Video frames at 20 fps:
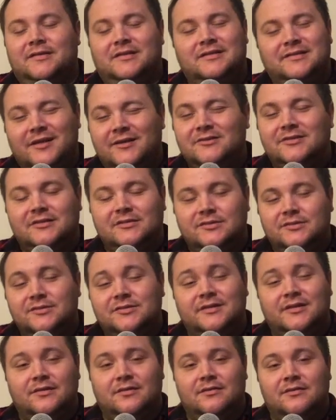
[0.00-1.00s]
the Celtics are
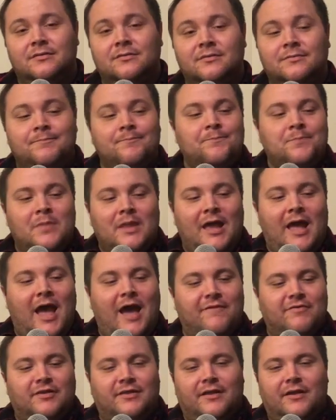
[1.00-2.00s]
still
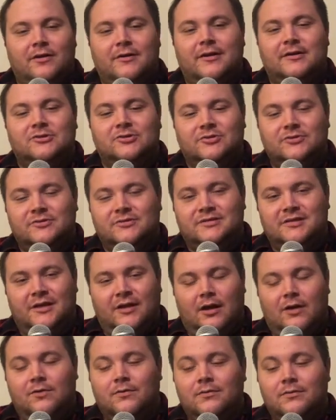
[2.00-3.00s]
having their issues, you
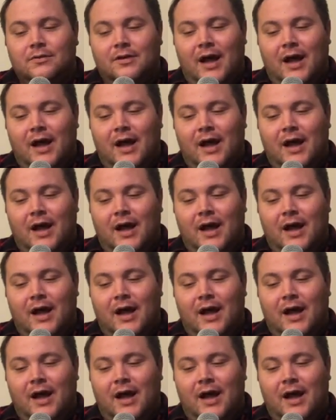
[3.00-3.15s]
know.